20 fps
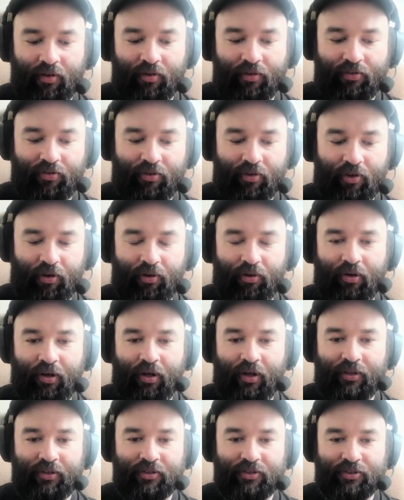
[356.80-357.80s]
So
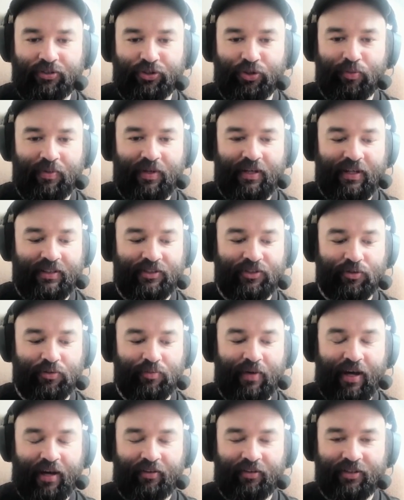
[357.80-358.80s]
zoom in and
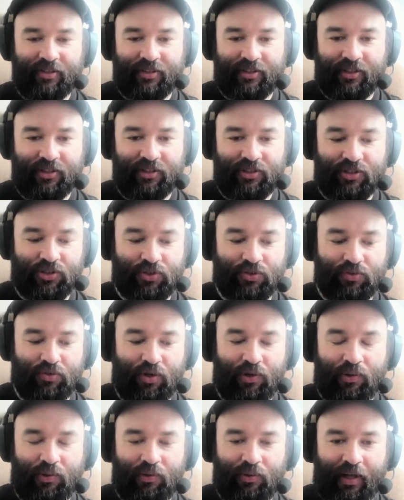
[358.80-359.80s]
zoom out is
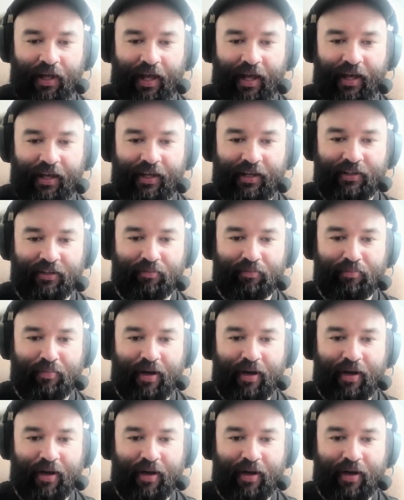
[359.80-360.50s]
control and